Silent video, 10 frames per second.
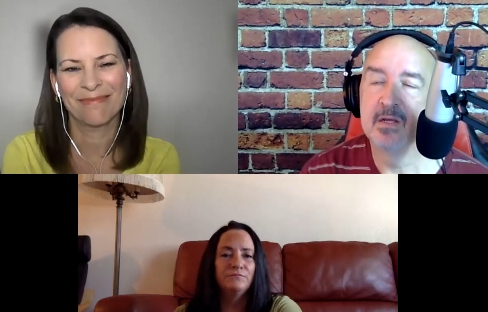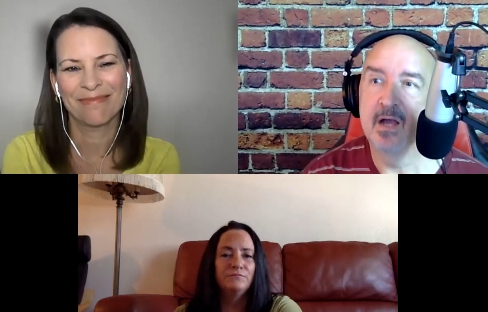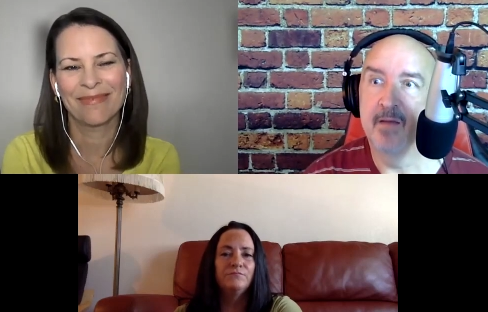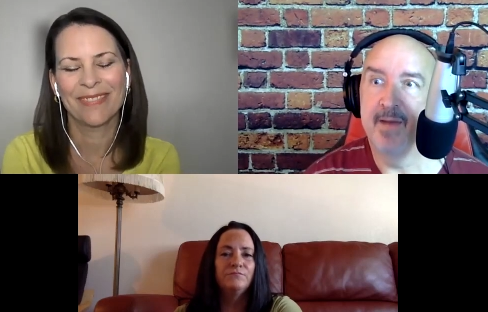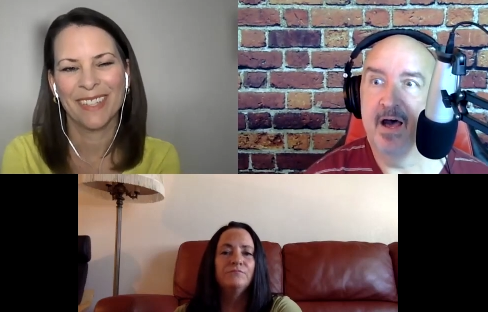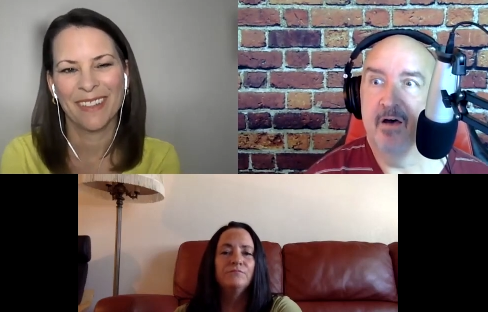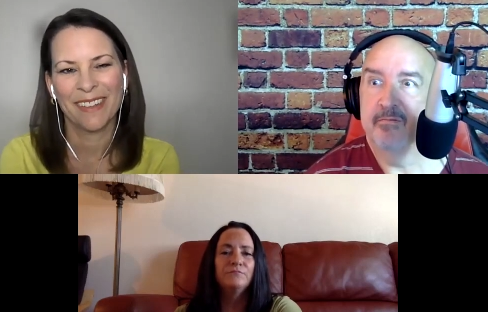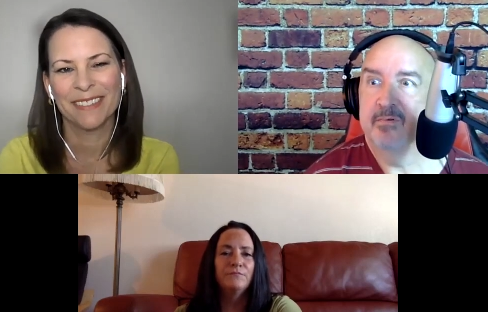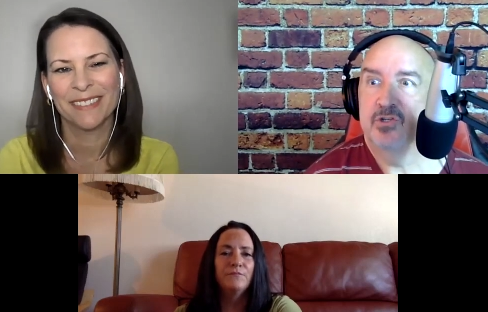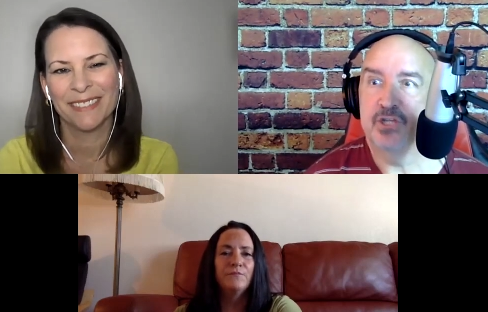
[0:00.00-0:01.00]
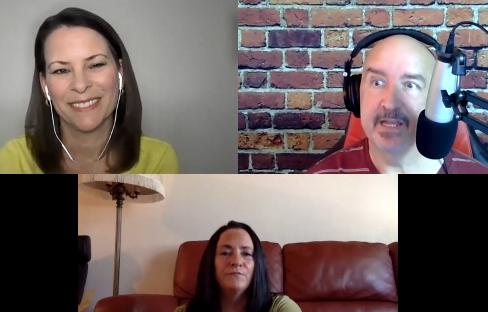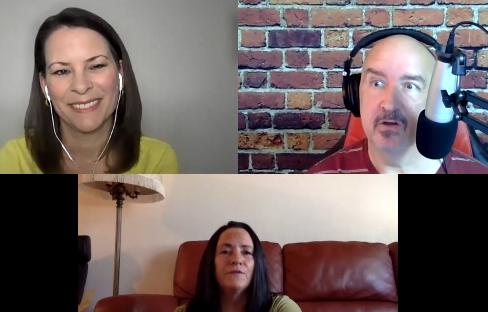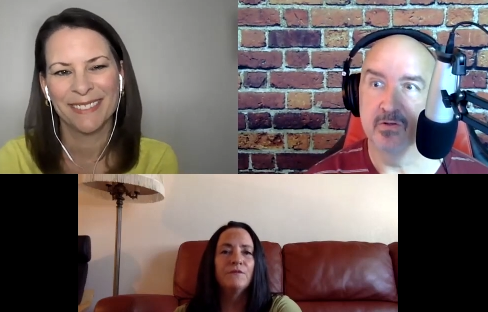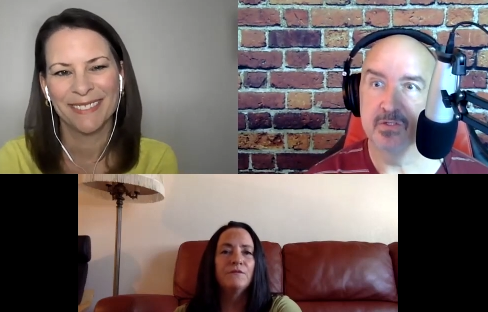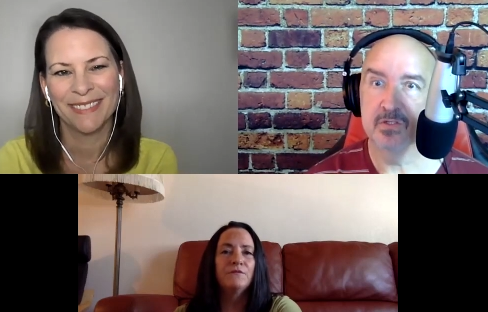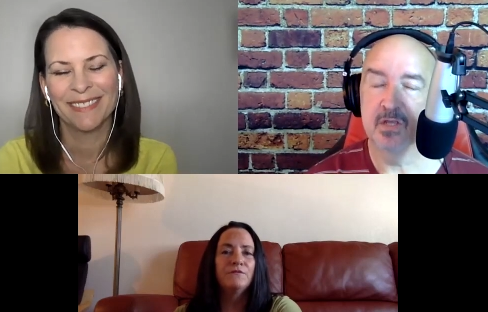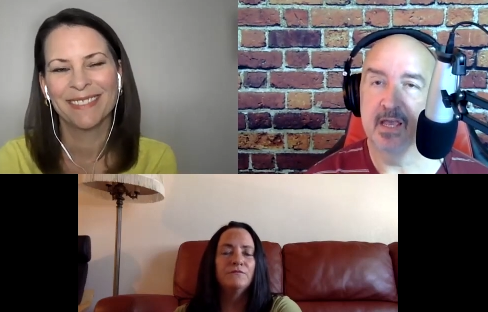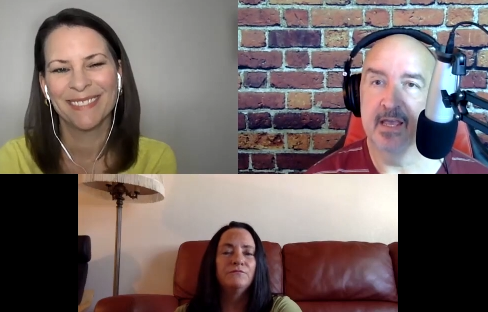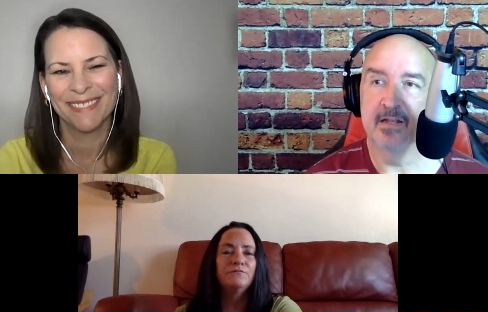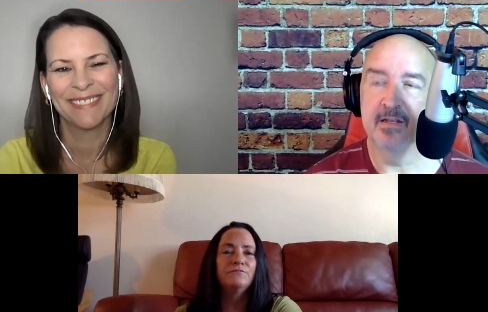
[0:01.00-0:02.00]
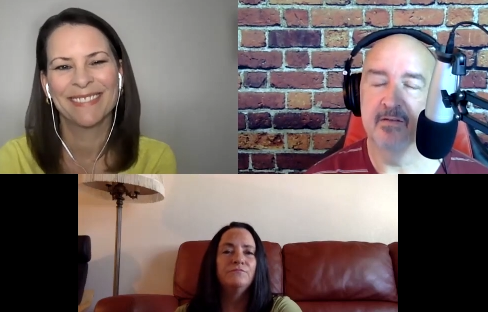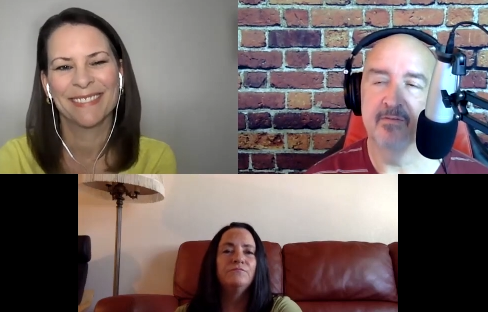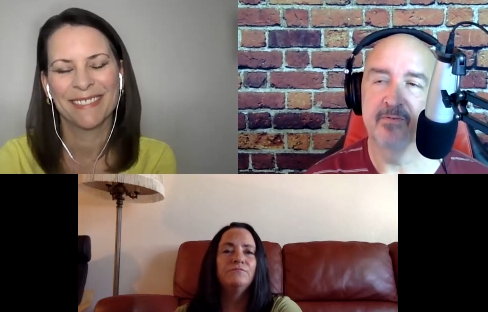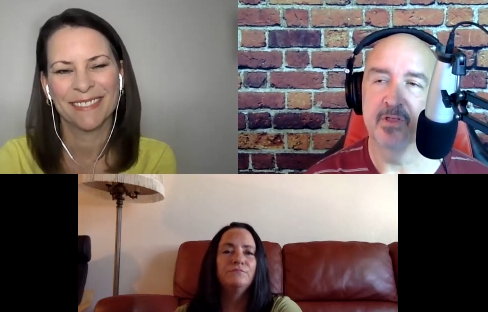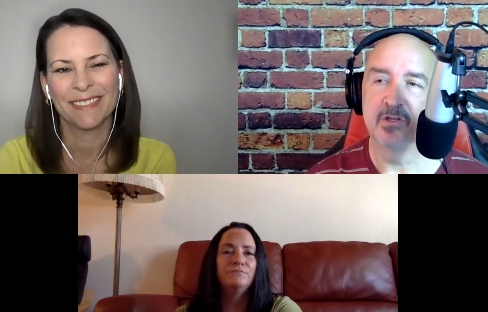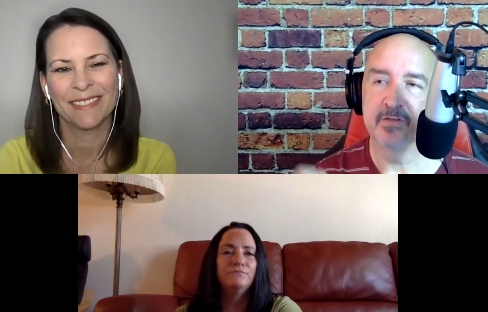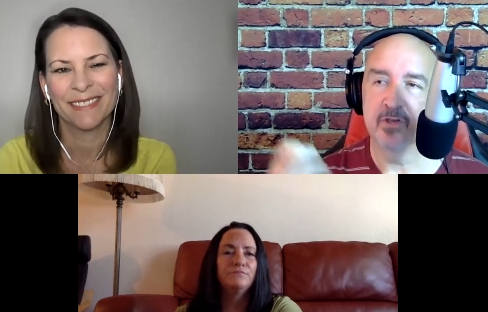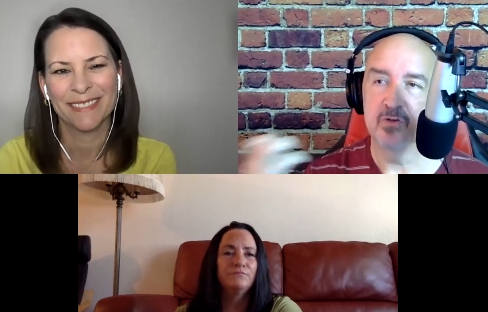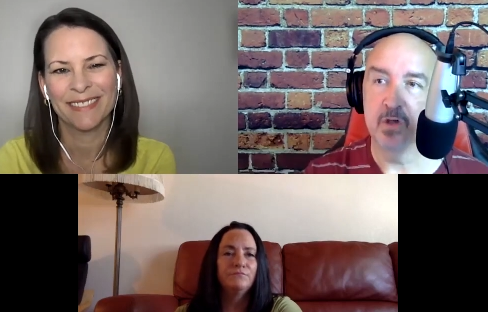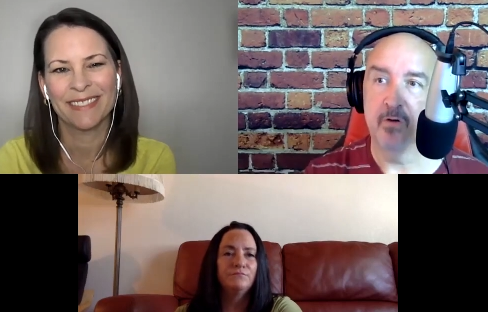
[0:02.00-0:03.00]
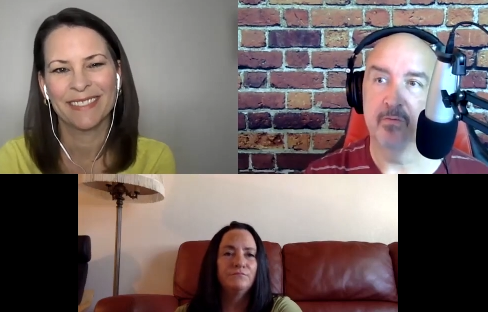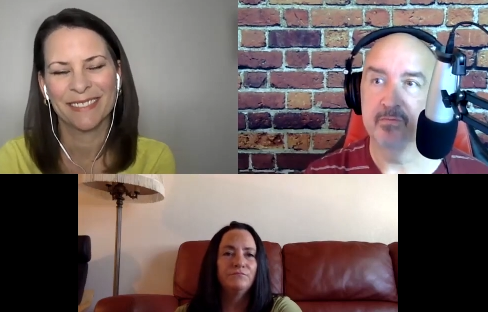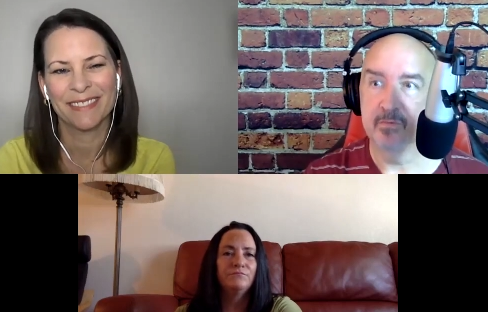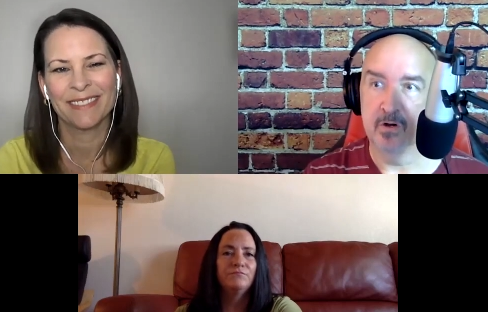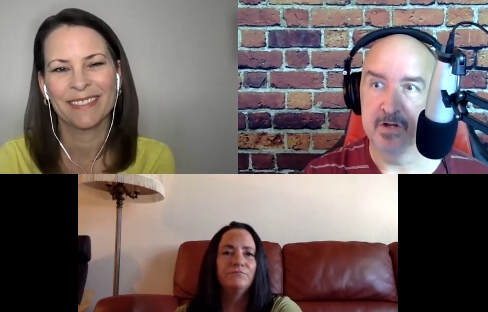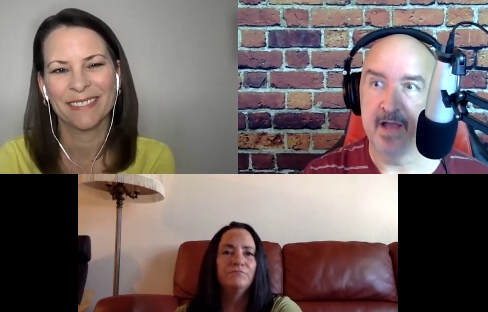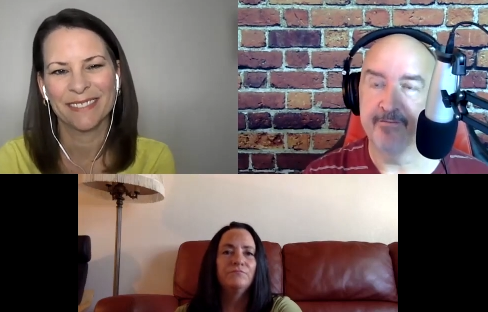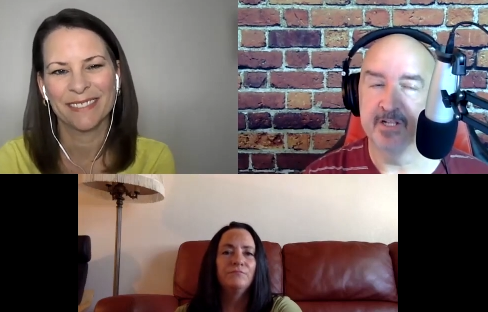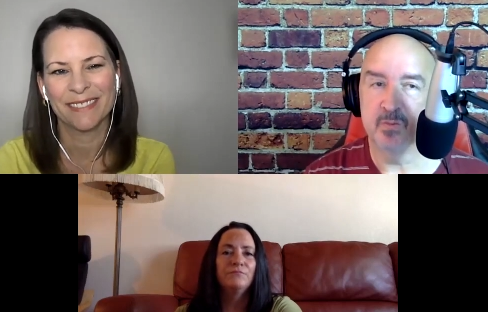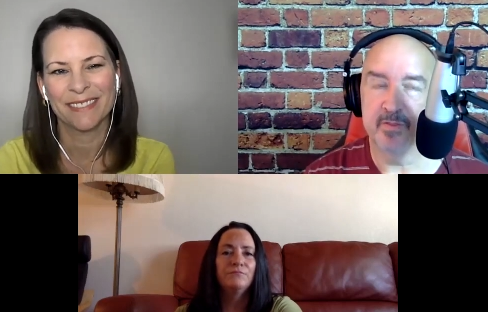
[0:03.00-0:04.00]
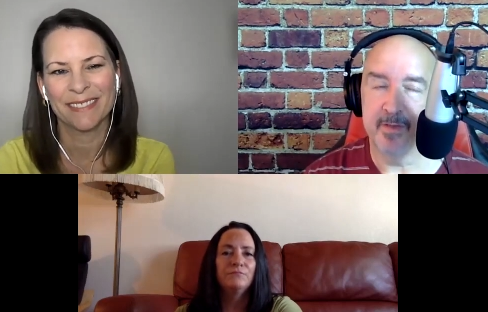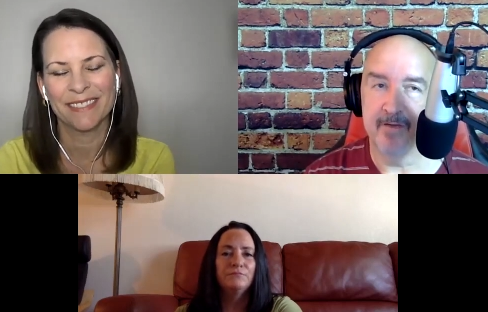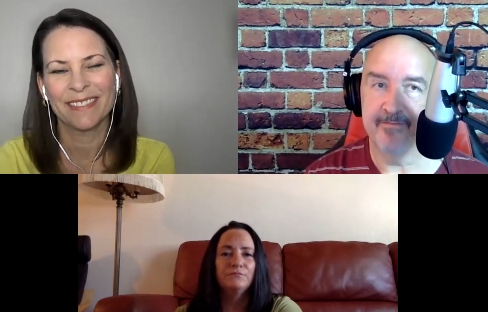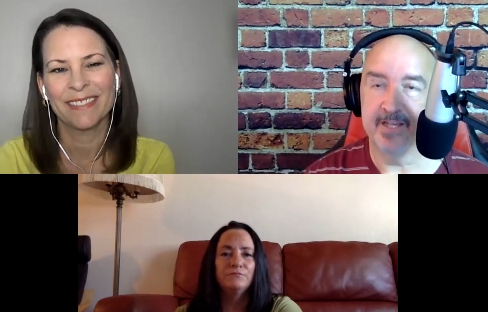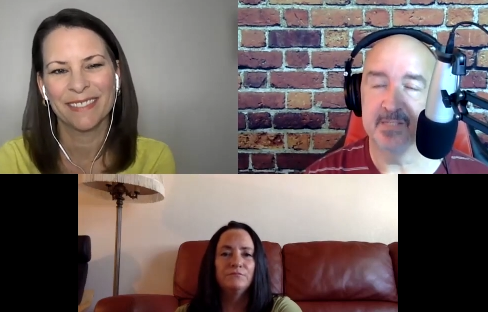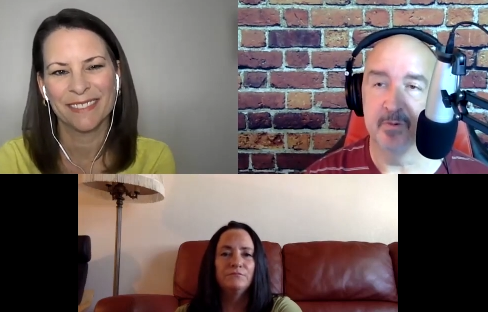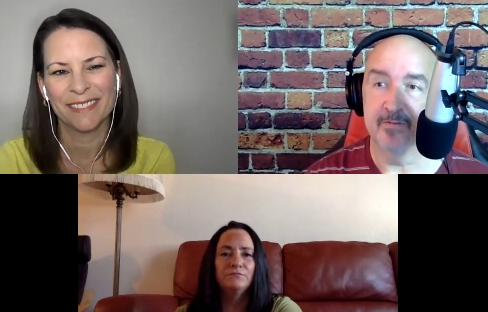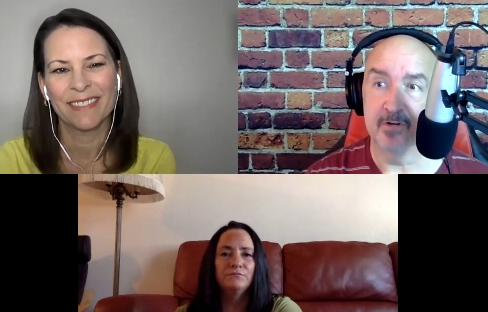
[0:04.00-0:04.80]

Speaker 1: about shingles. And for those of you who don't or are not friends with me on Facebook,